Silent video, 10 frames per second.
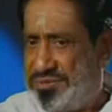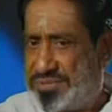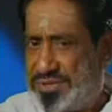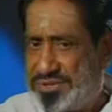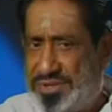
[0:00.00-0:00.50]

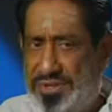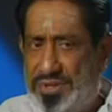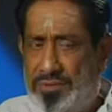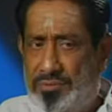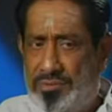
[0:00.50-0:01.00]
But
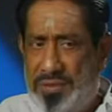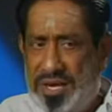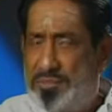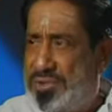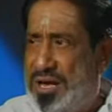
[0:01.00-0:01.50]

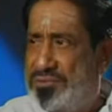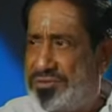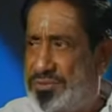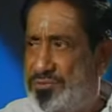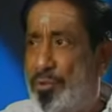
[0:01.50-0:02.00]
I
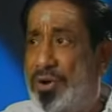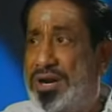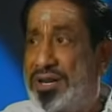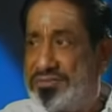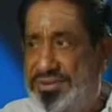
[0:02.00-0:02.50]
was in
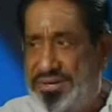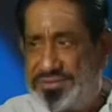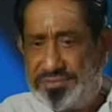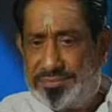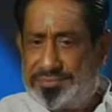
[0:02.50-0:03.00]
4.5
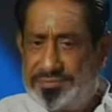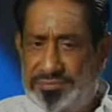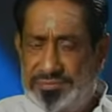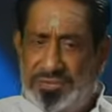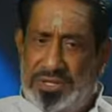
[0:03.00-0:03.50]
years.
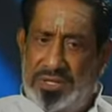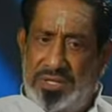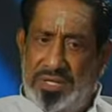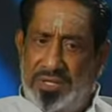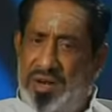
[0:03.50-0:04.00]

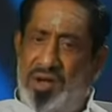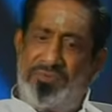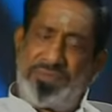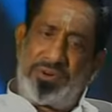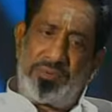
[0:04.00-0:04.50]
Then
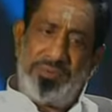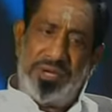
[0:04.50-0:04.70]
after,